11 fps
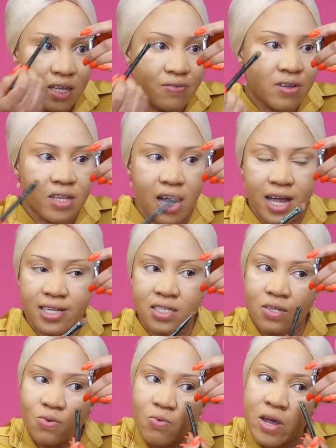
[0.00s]
Even
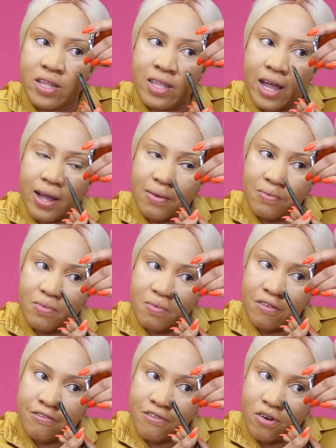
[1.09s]
guys, when
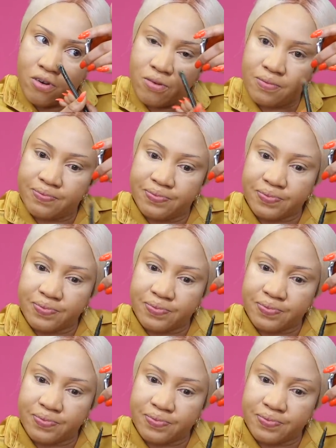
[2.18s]
before,